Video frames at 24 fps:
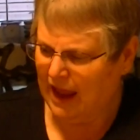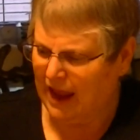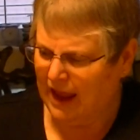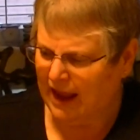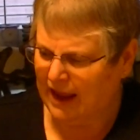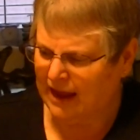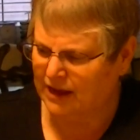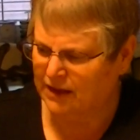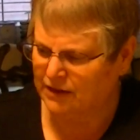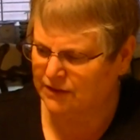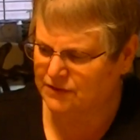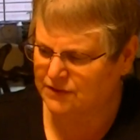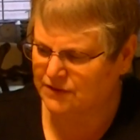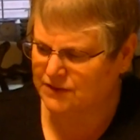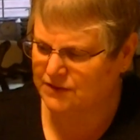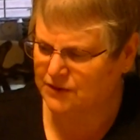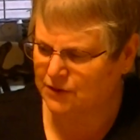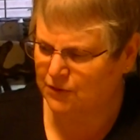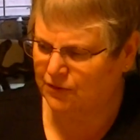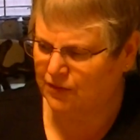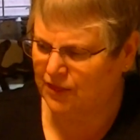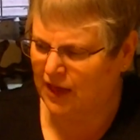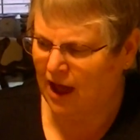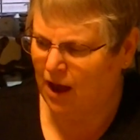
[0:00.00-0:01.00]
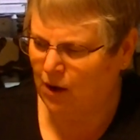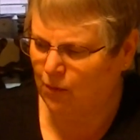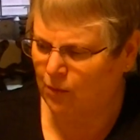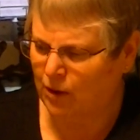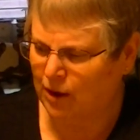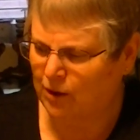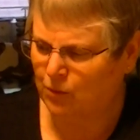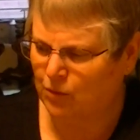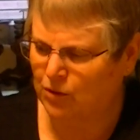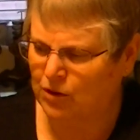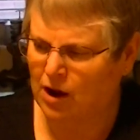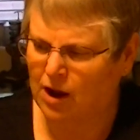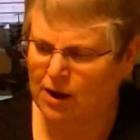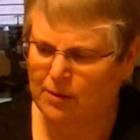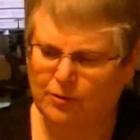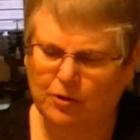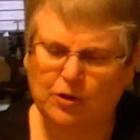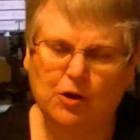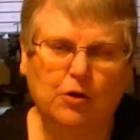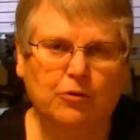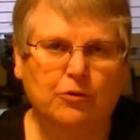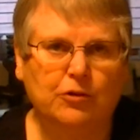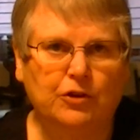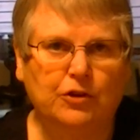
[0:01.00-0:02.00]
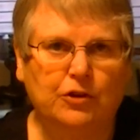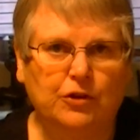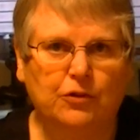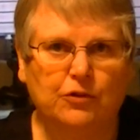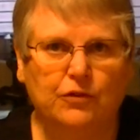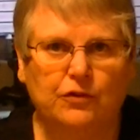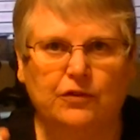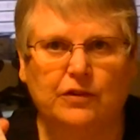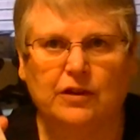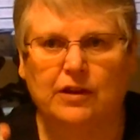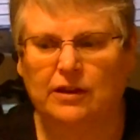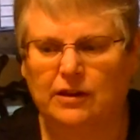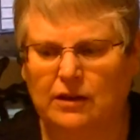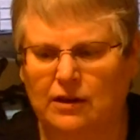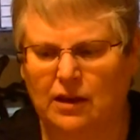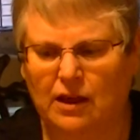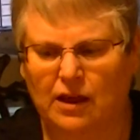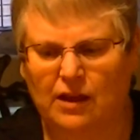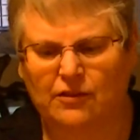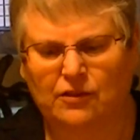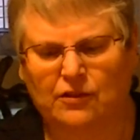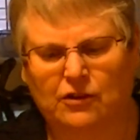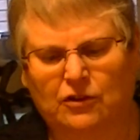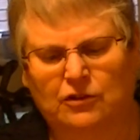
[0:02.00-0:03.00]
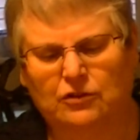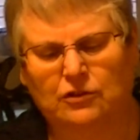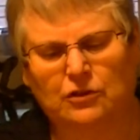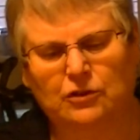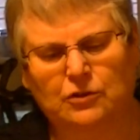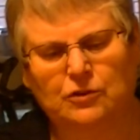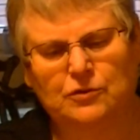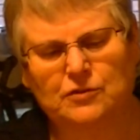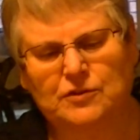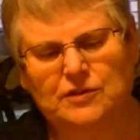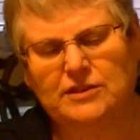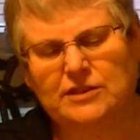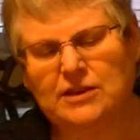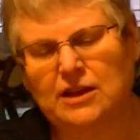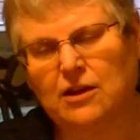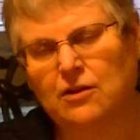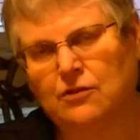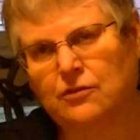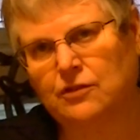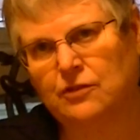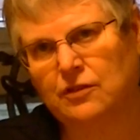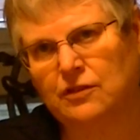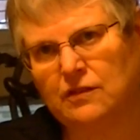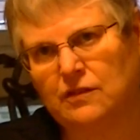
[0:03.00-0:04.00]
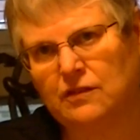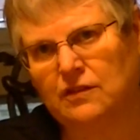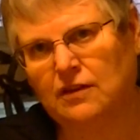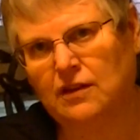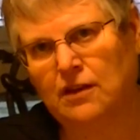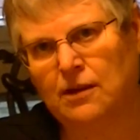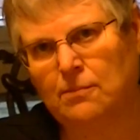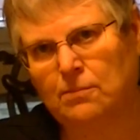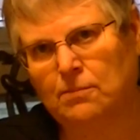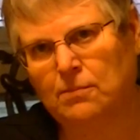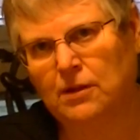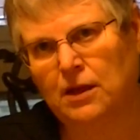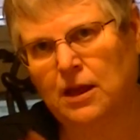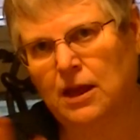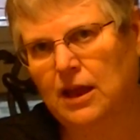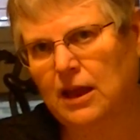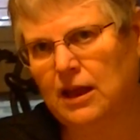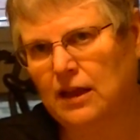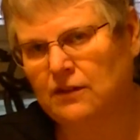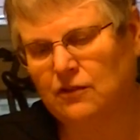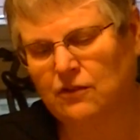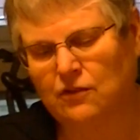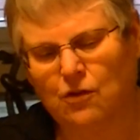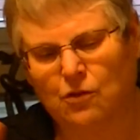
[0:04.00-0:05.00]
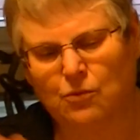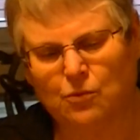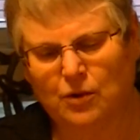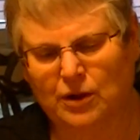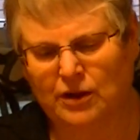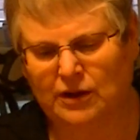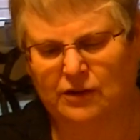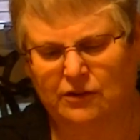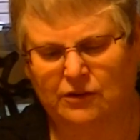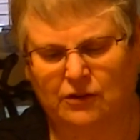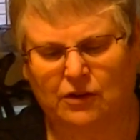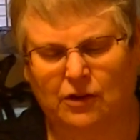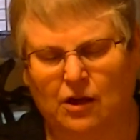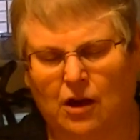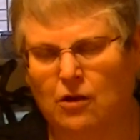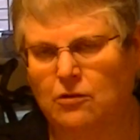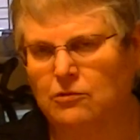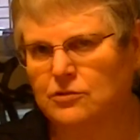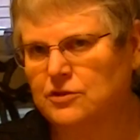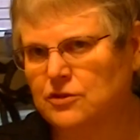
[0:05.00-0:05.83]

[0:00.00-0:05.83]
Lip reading: And so that way when I go to use it, the glue's down to the tip, it's all ready to go.